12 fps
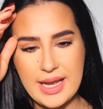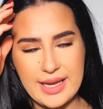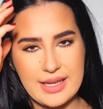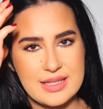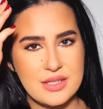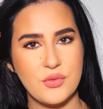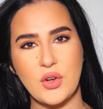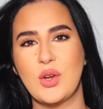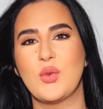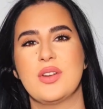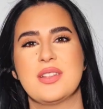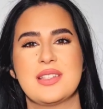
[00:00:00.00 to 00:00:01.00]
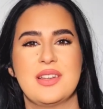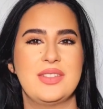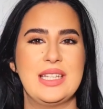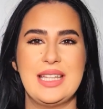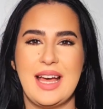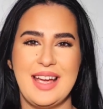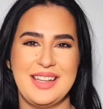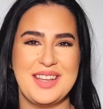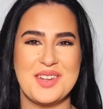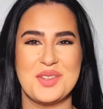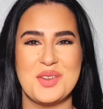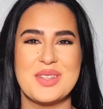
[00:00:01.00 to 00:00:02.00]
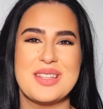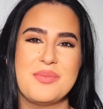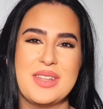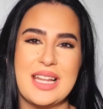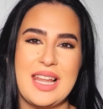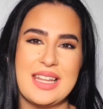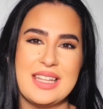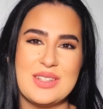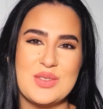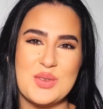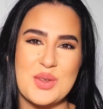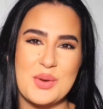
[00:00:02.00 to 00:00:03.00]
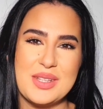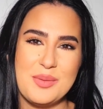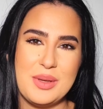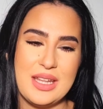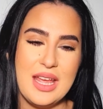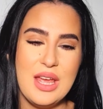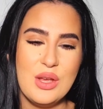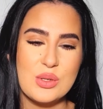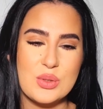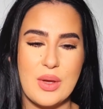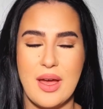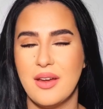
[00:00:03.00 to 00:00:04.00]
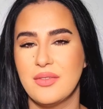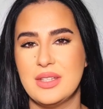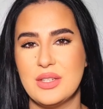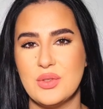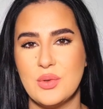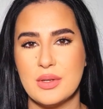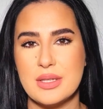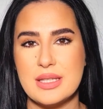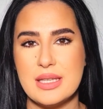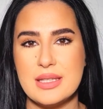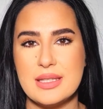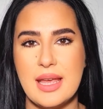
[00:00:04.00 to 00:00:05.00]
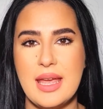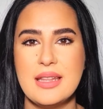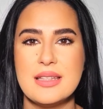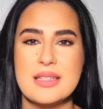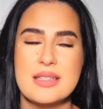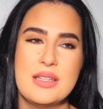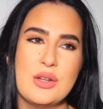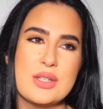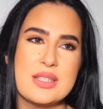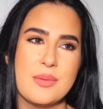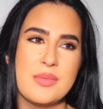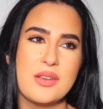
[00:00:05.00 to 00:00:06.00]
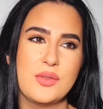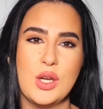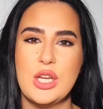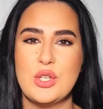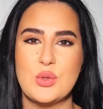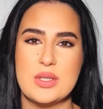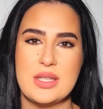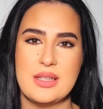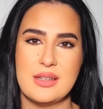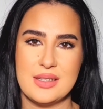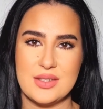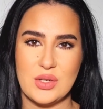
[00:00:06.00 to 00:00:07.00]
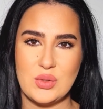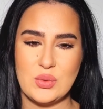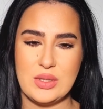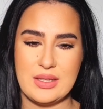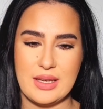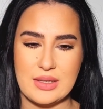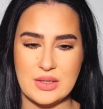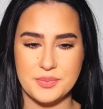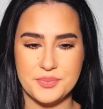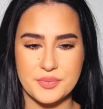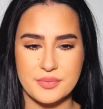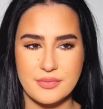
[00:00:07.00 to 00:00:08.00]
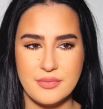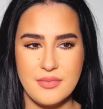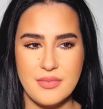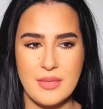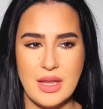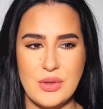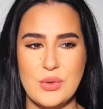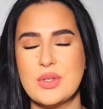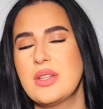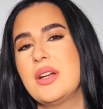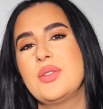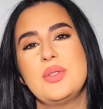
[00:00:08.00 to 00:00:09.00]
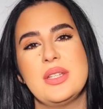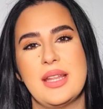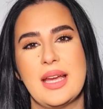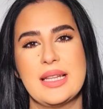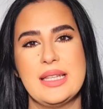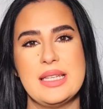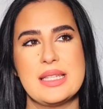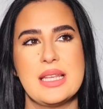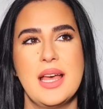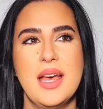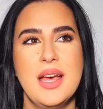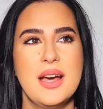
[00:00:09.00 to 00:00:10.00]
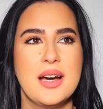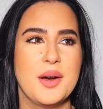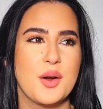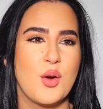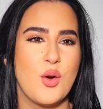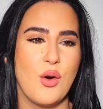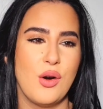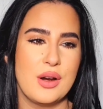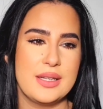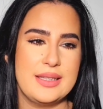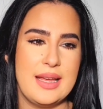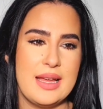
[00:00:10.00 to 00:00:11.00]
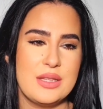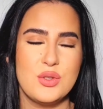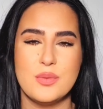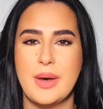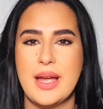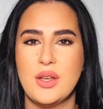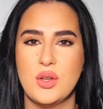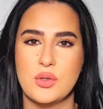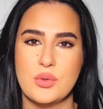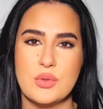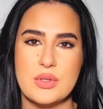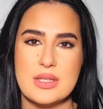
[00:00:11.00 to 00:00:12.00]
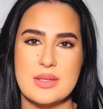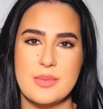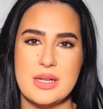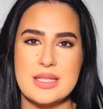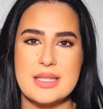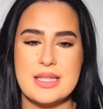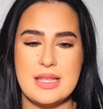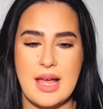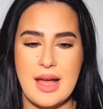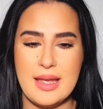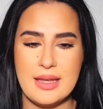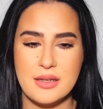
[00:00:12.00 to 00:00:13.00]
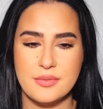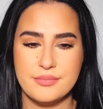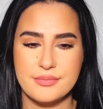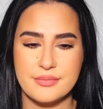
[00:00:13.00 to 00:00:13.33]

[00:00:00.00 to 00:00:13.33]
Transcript: like it's a fragrance of the night, I don't know, something like this, you know what I mean? So you have these nuances, and there's something very interesting that I start to detect. You start to detect this accord that to my nose smells like